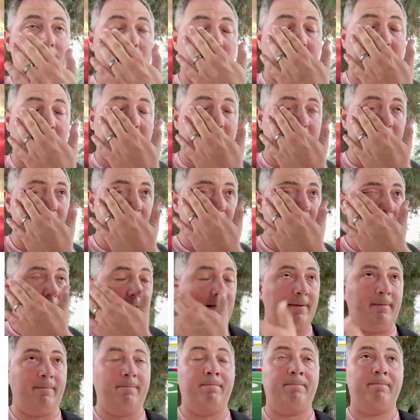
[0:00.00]
your gains
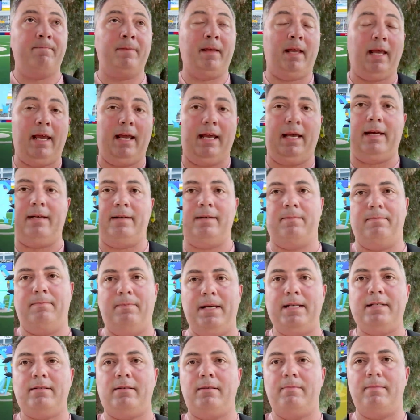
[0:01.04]
and
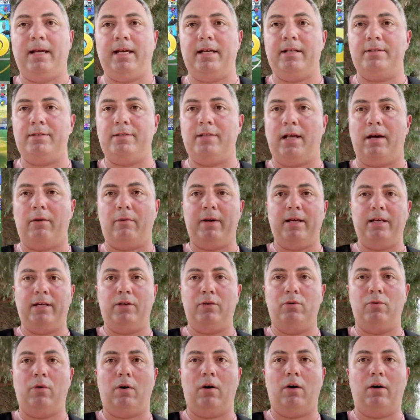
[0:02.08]
basically making it so that way
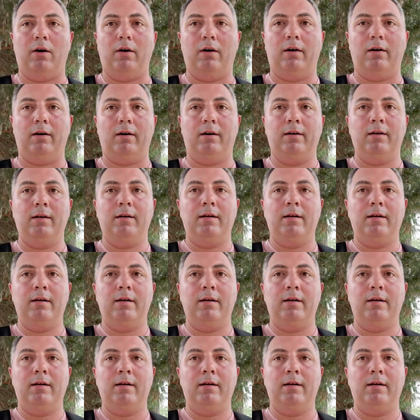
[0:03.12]
you are